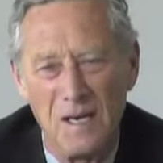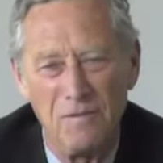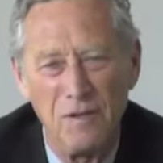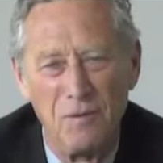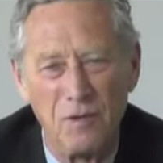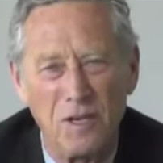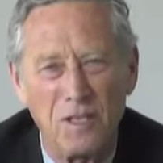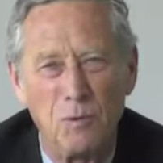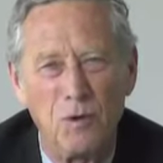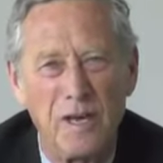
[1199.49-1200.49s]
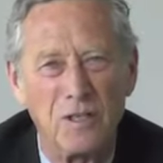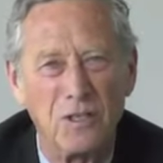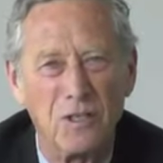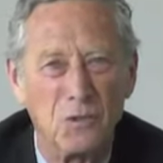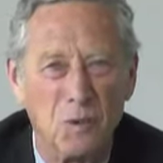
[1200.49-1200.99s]
I think the textbook
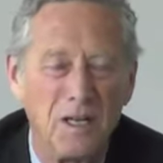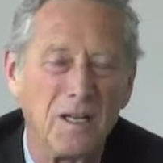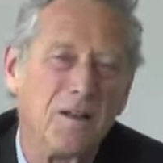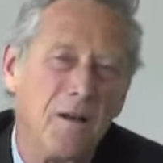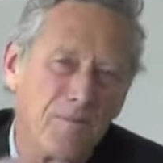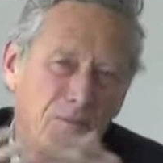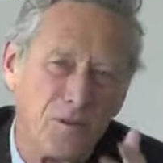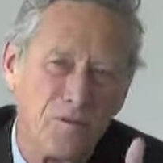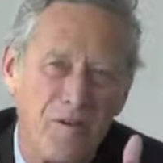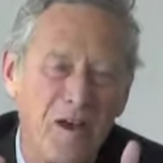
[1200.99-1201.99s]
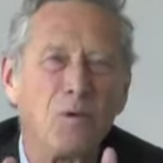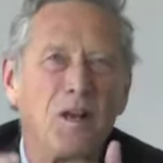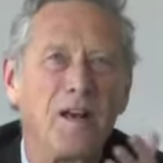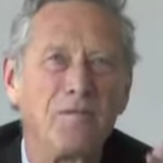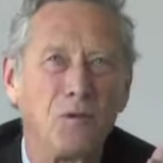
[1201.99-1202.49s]
answer is, well, the Fed
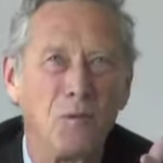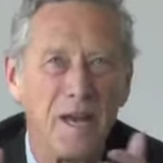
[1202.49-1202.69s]
will have to